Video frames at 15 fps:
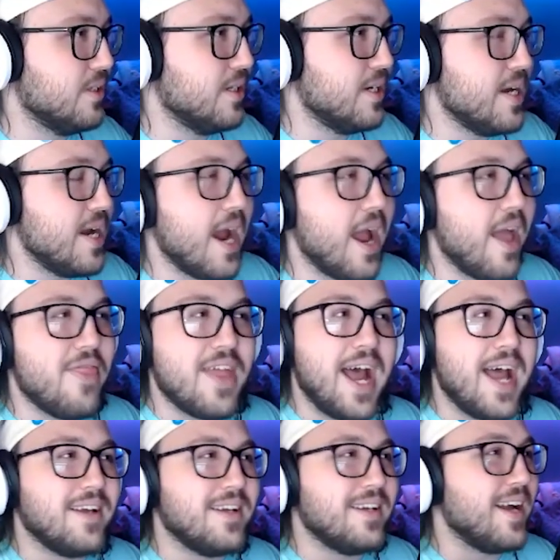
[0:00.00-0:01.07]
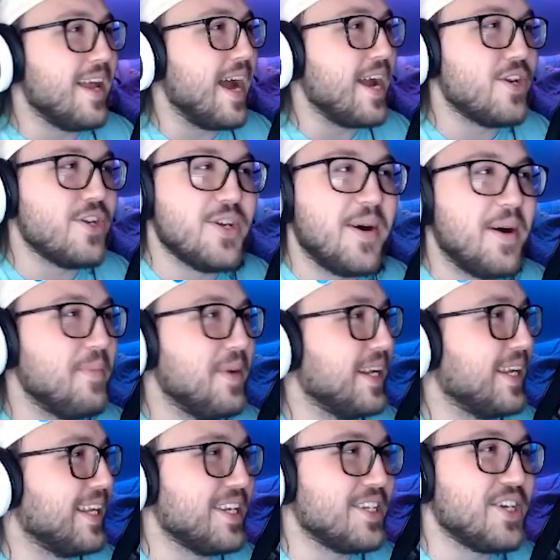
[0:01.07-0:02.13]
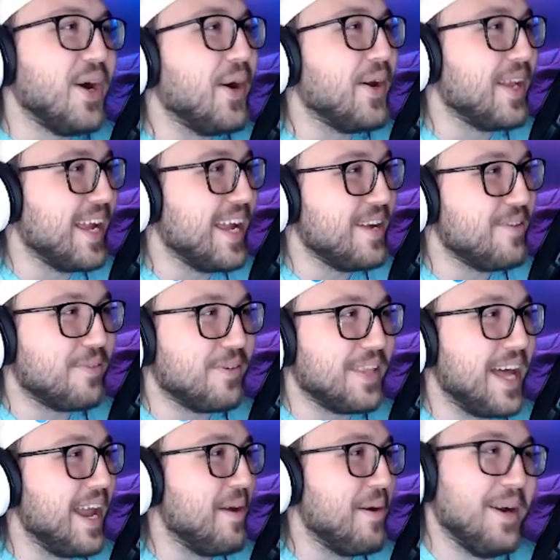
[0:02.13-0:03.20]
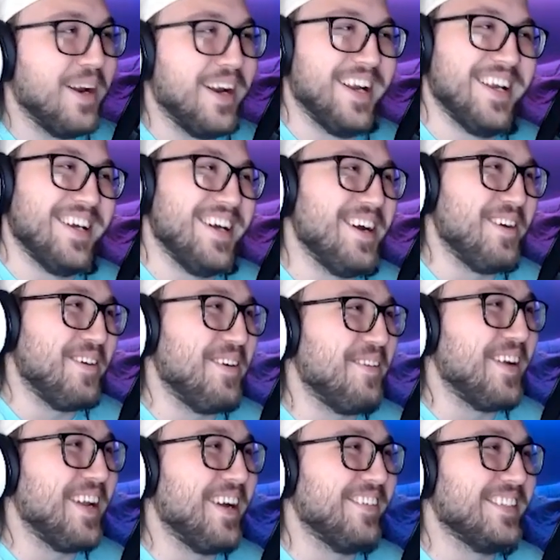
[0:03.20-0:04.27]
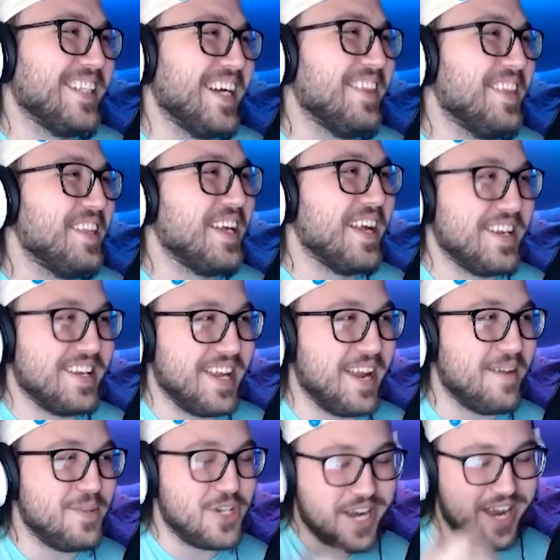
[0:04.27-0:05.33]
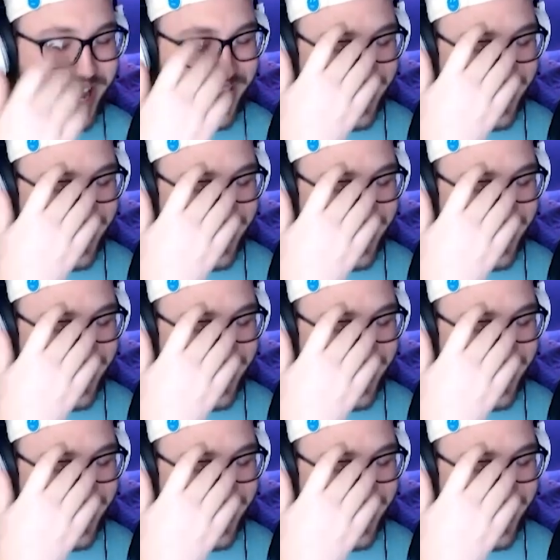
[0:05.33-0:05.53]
And I know I'm going to get a ton of hate for that. I heard when I was on the game chat